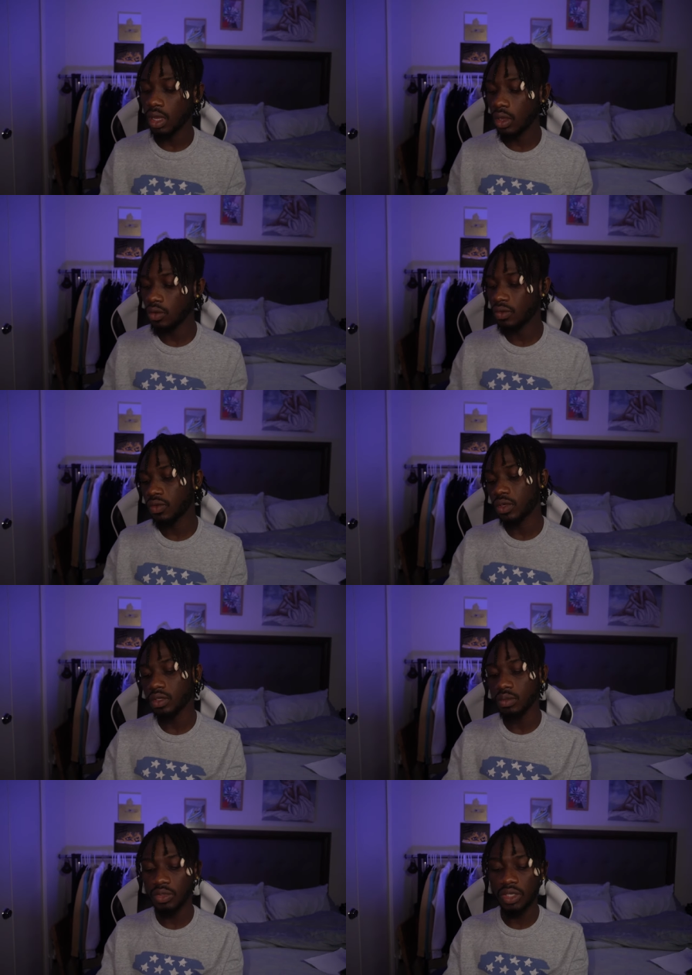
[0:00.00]
I will
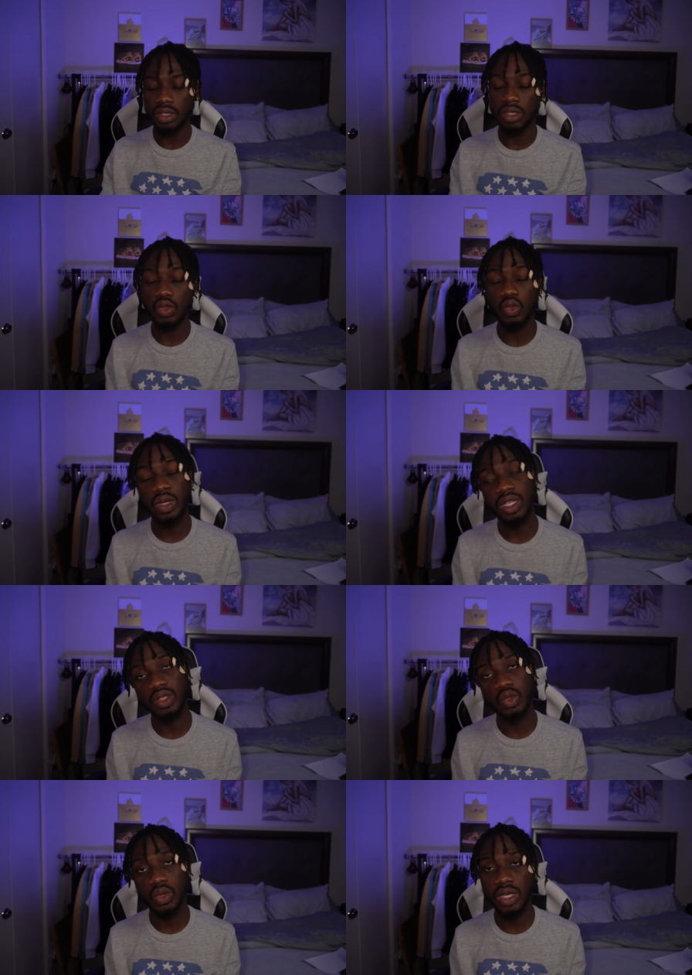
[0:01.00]
first bring the
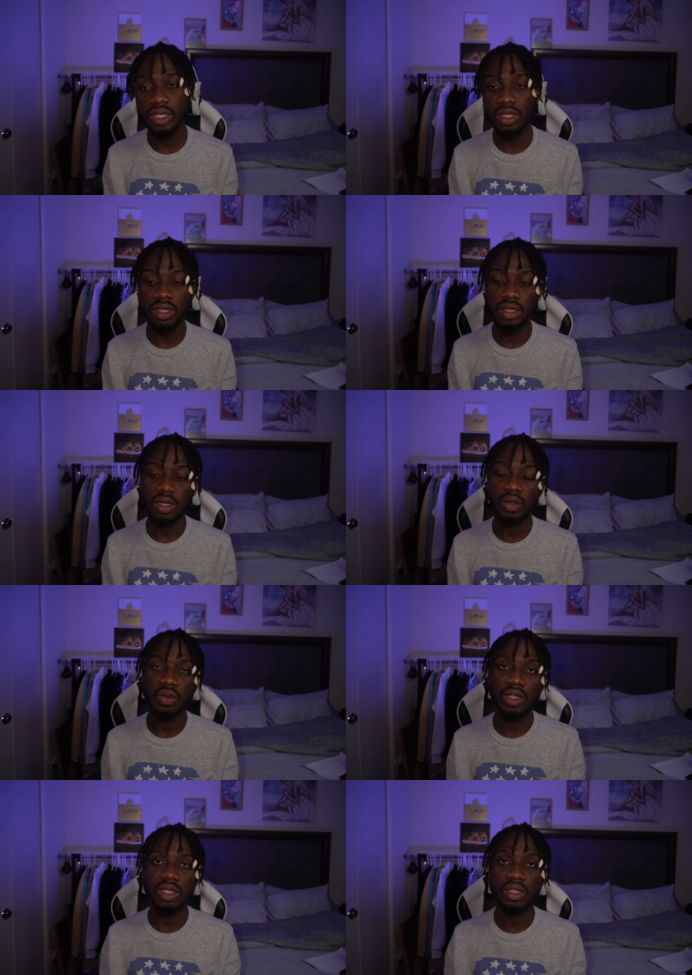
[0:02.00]
2020,
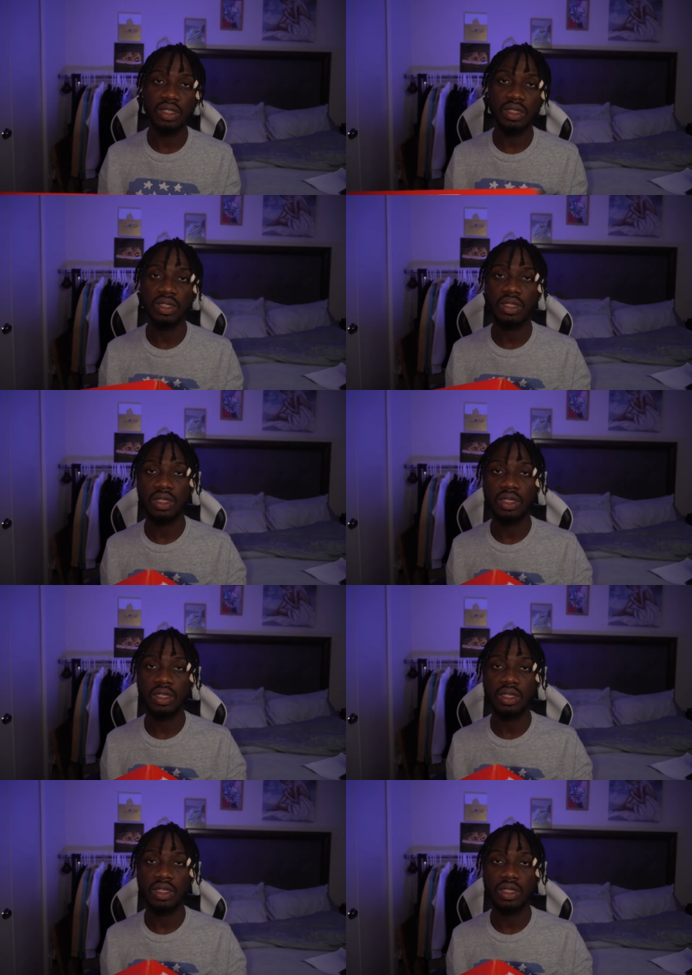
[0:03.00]
which is,